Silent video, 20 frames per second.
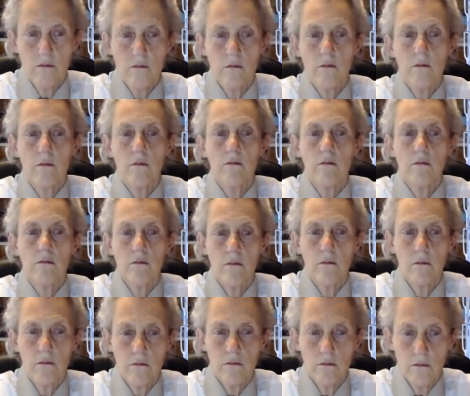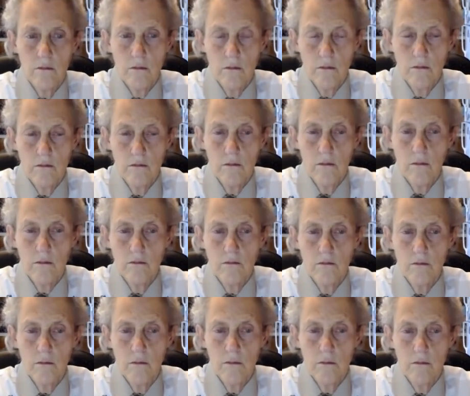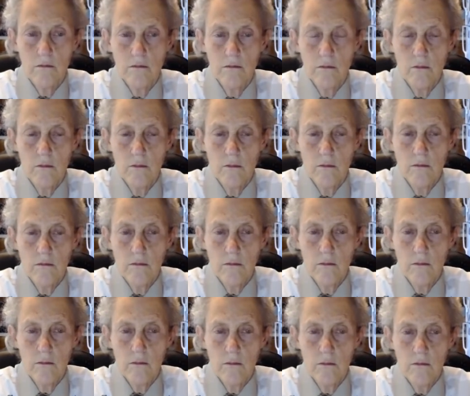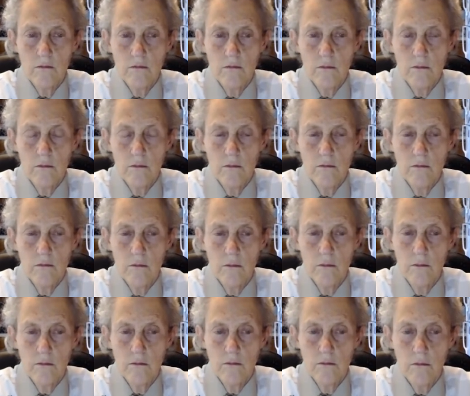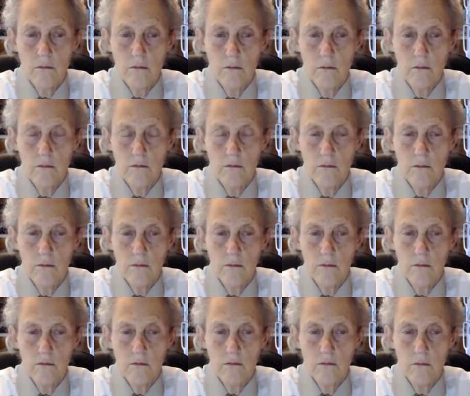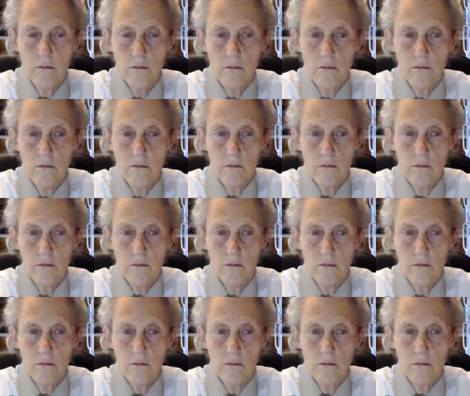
(silent)